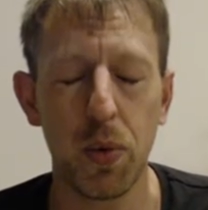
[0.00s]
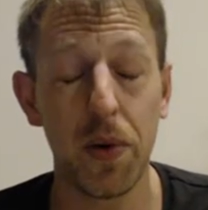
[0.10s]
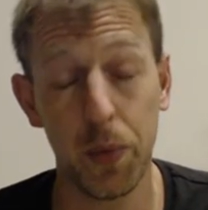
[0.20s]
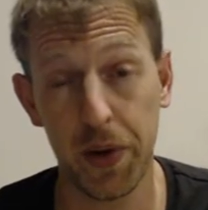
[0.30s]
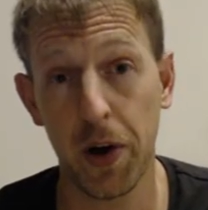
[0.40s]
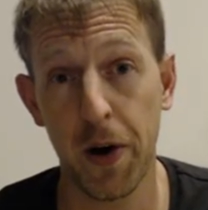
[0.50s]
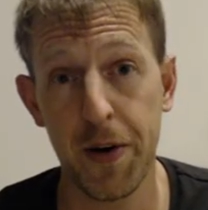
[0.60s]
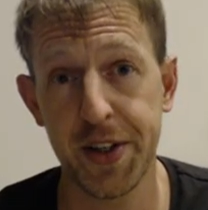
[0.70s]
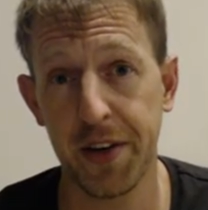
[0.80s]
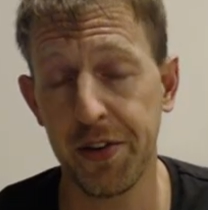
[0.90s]
with
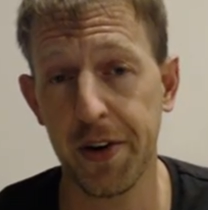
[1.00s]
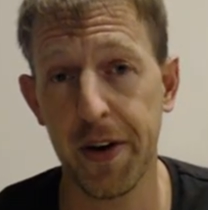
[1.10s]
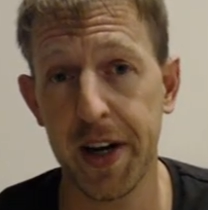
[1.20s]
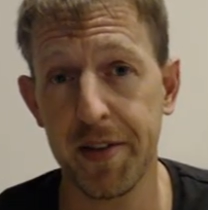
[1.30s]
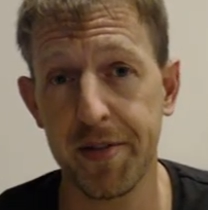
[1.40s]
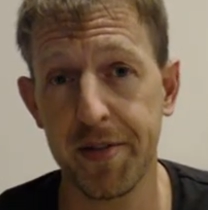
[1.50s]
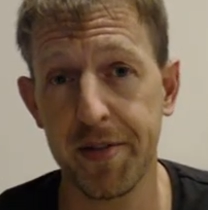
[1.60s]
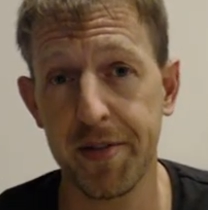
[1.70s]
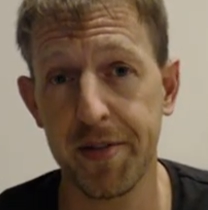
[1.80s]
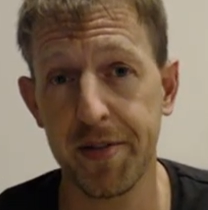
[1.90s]
origin,
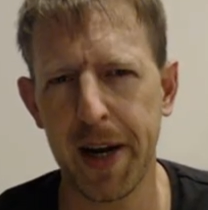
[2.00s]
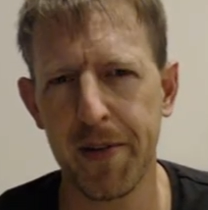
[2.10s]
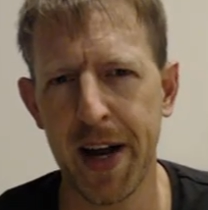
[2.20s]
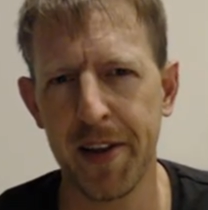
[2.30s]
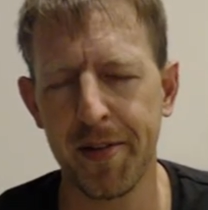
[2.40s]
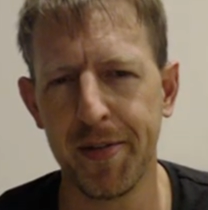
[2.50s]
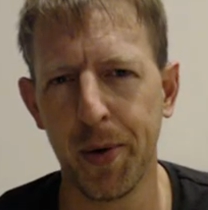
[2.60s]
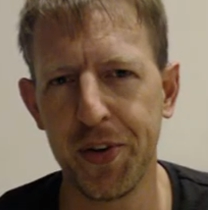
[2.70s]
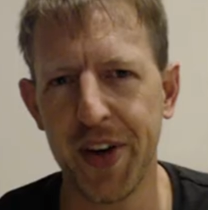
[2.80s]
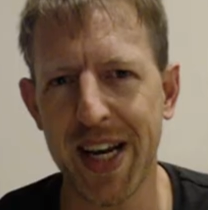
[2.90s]
of being around the
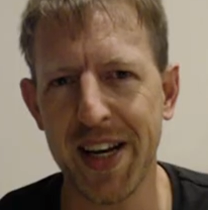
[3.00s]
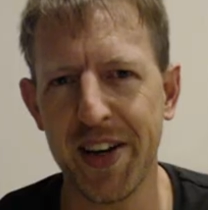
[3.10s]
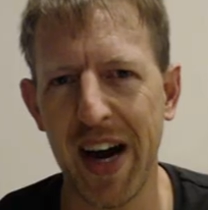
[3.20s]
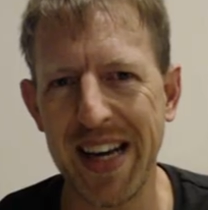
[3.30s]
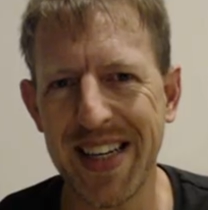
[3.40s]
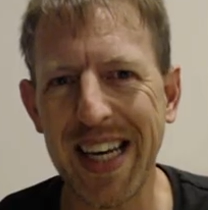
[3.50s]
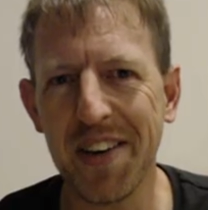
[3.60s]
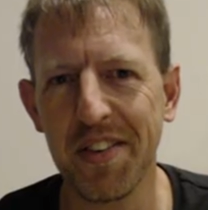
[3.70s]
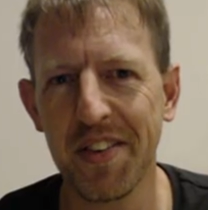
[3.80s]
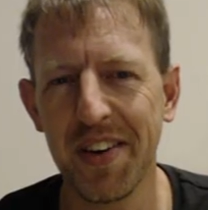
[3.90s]

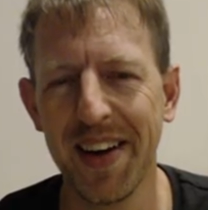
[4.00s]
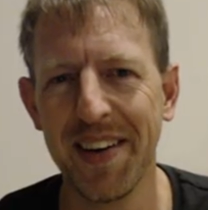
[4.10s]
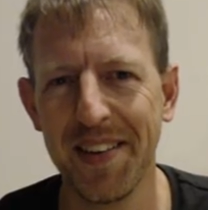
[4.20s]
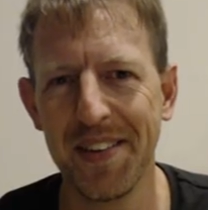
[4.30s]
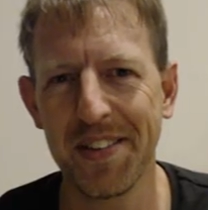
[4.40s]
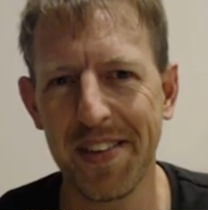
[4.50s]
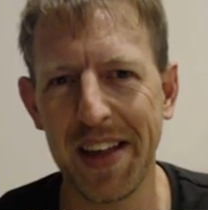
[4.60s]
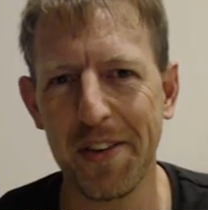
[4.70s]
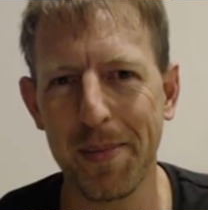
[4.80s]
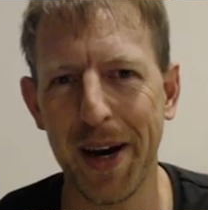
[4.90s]
1490s. So
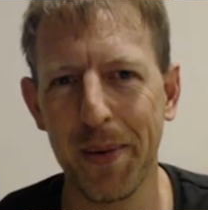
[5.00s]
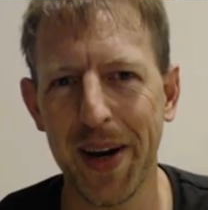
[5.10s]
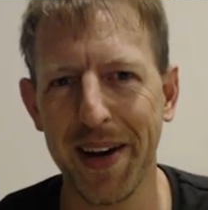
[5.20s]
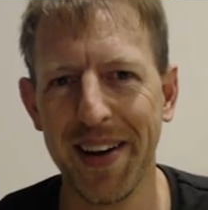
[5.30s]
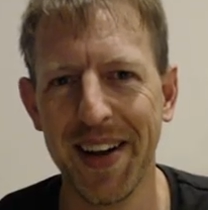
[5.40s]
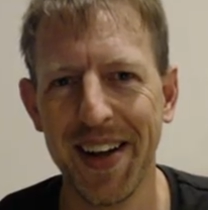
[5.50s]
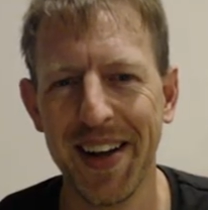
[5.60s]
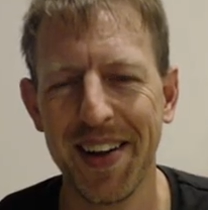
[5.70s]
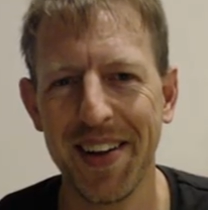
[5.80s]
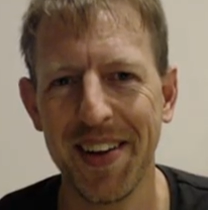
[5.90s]
that's about when
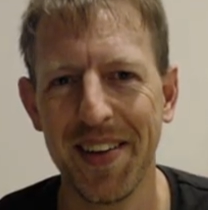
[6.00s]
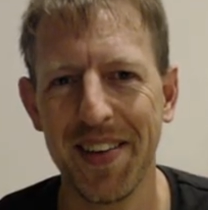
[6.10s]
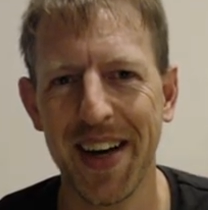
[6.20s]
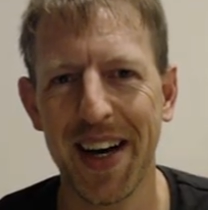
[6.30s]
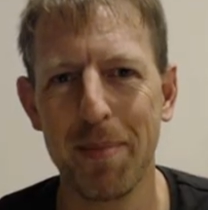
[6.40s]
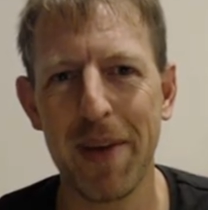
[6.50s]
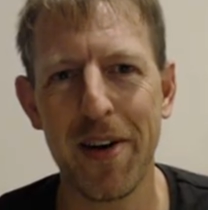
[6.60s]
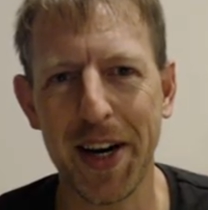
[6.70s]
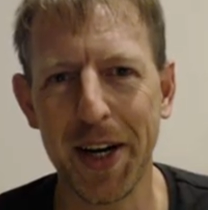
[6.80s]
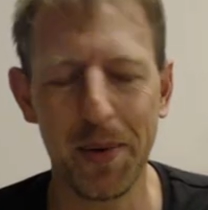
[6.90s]

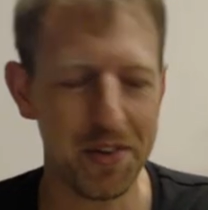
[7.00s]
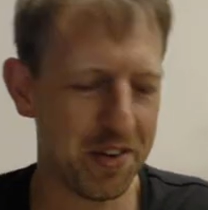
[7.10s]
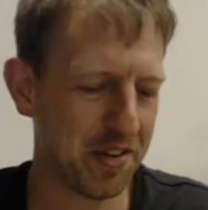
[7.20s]
America was